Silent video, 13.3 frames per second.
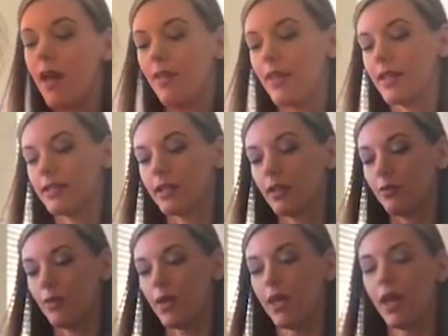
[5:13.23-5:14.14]
This could
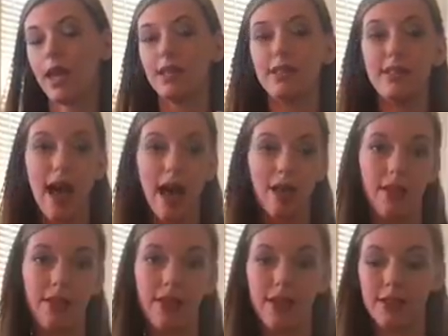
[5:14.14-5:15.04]
be a
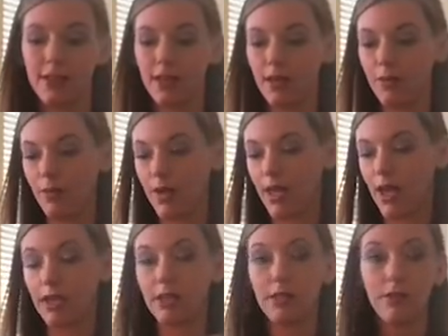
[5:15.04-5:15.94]
death. This could be
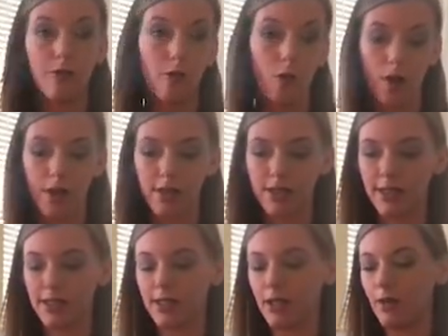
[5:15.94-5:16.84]
a divorce.
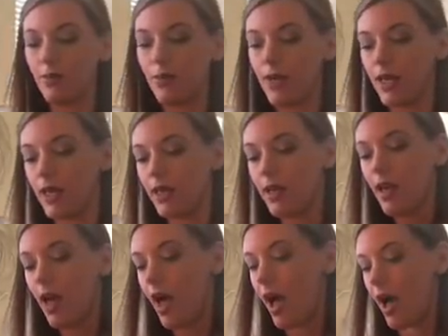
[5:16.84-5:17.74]
This could be
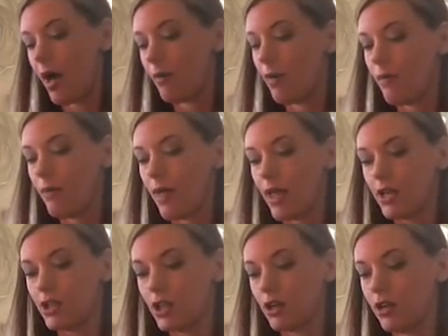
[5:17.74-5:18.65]
a
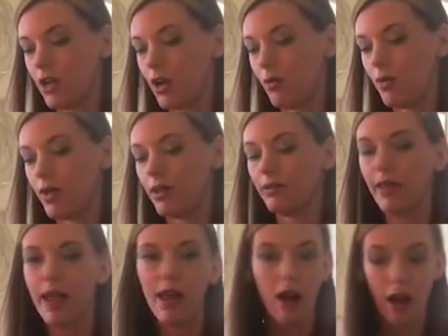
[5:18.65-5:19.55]
major, being
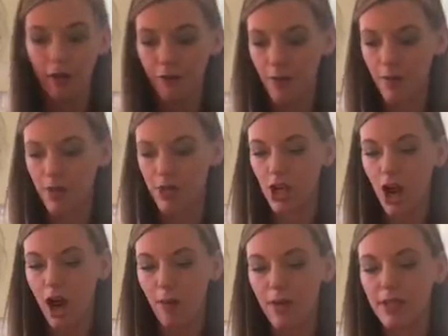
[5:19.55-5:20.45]
laid off from a
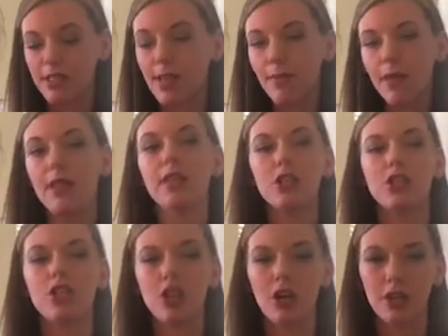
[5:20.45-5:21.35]
job, but something that
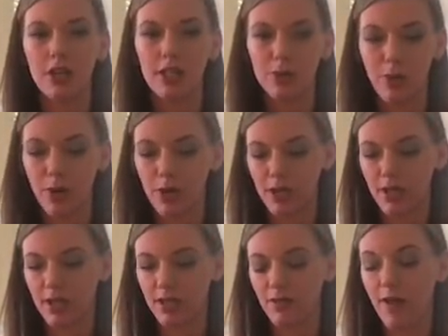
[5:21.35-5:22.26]
shook this
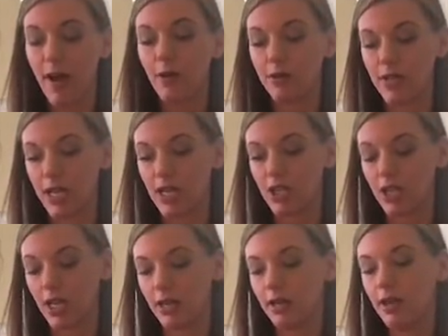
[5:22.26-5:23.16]
person's
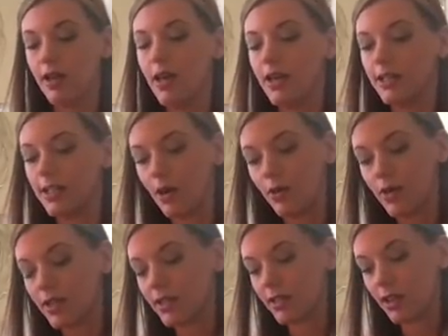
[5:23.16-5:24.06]
foundation. So
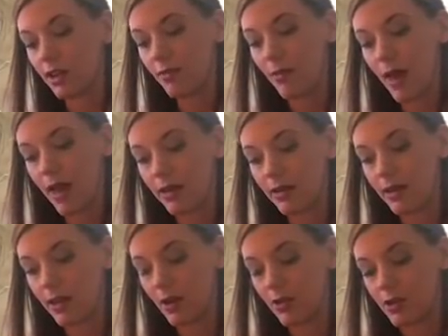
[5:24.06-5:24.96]
this could have been,
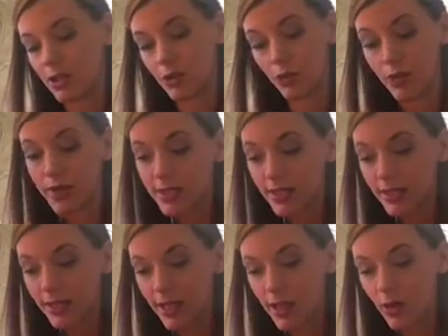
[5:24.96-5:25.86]
just
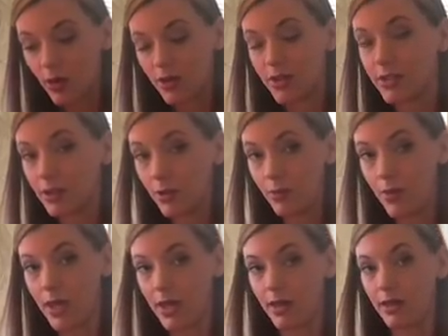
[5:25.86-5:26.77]
recently, or this could
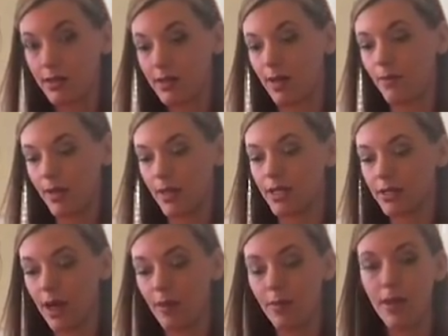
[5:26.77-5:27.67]
be something that's
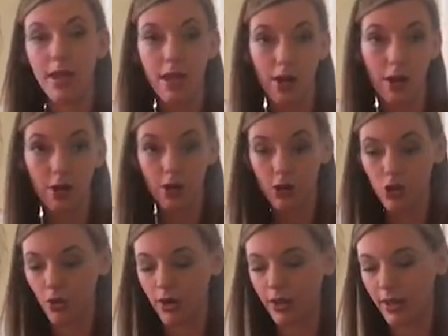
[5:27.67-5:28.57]
coming here
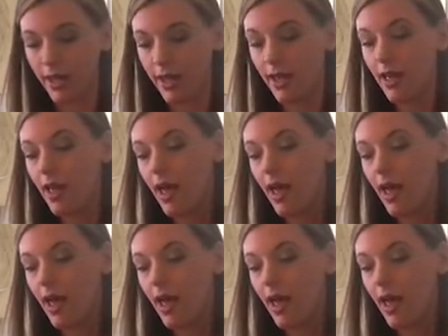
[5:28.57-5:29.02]
shortly.